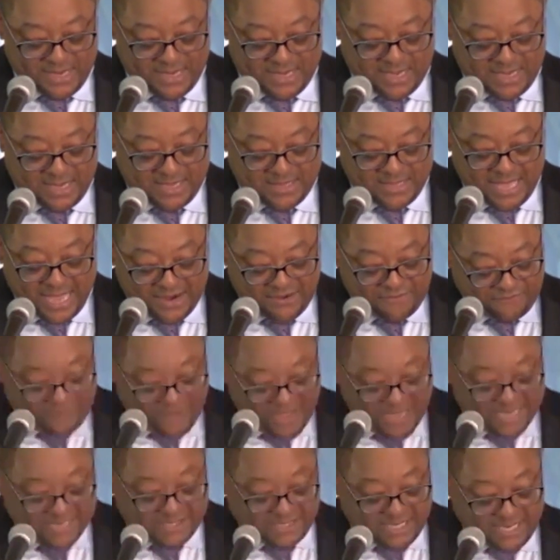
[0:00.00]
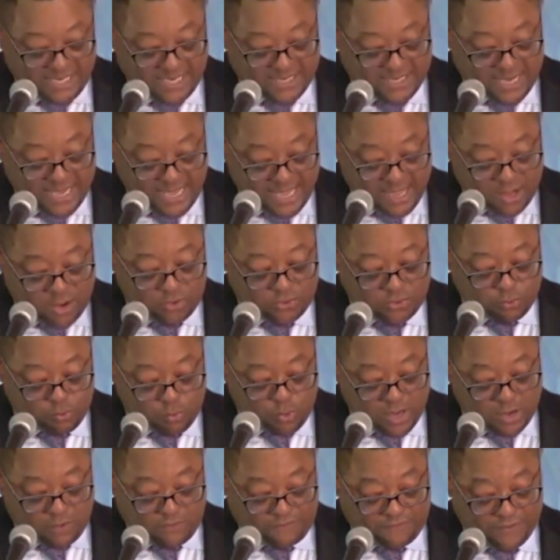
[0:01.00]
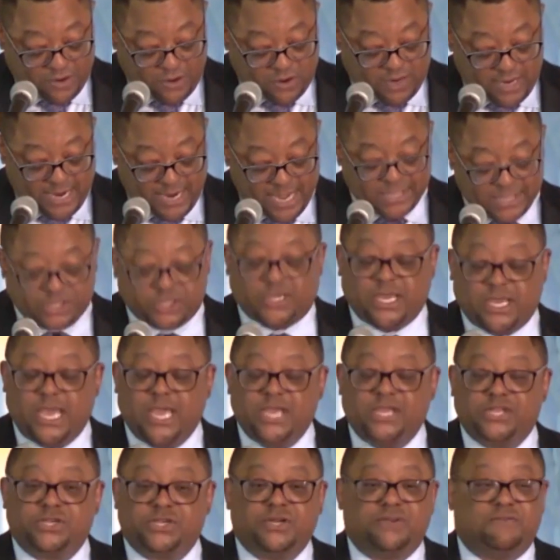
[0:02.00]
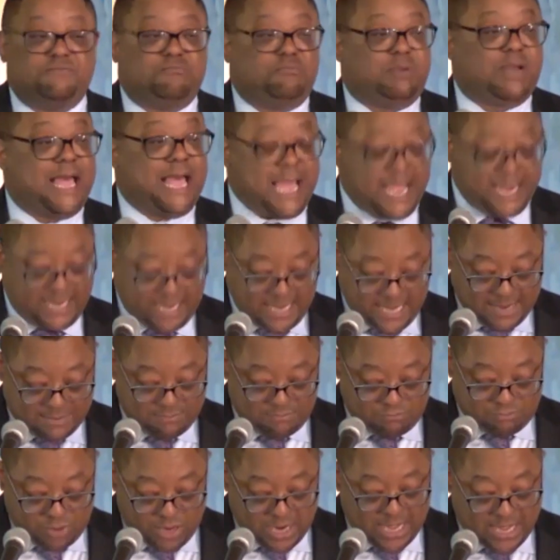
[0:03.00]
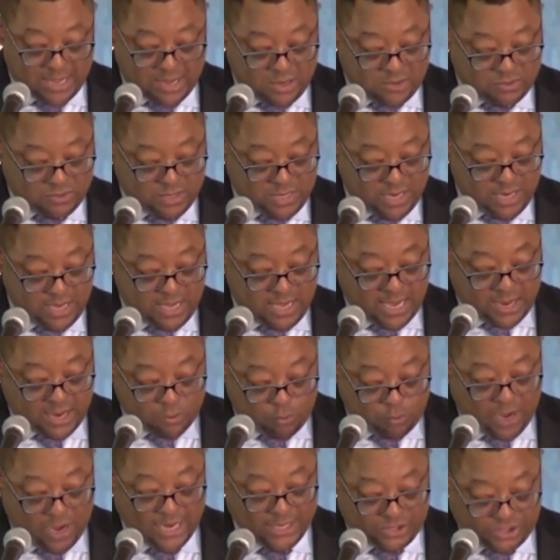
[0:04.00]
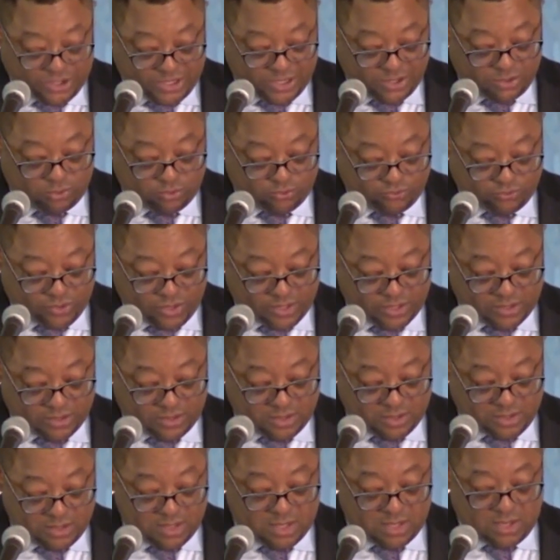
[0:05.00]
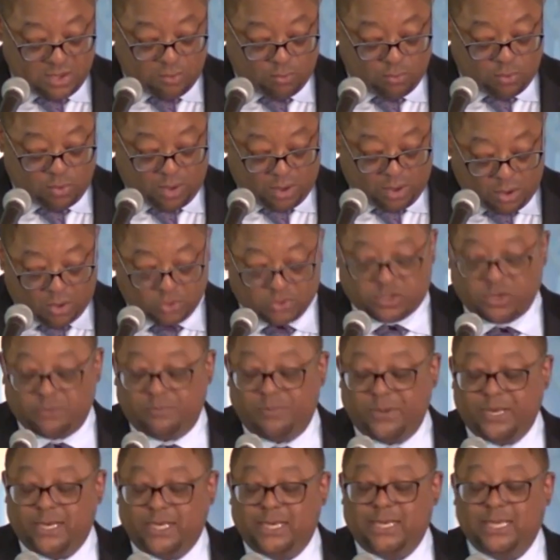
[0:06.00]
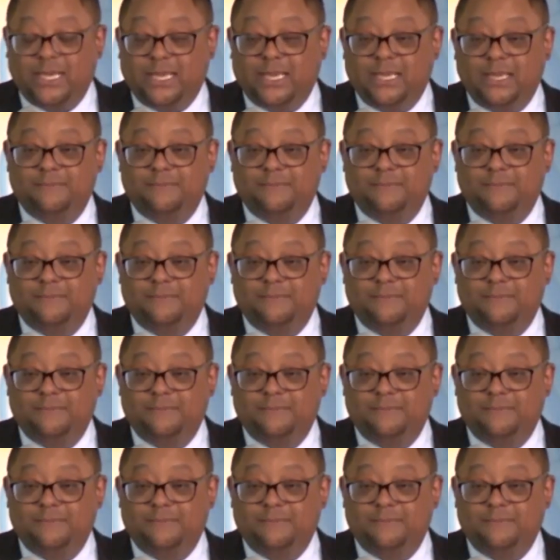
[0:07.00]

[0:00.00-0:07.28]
That investing in the health, welfare, and education of black and brown and white children will ultimately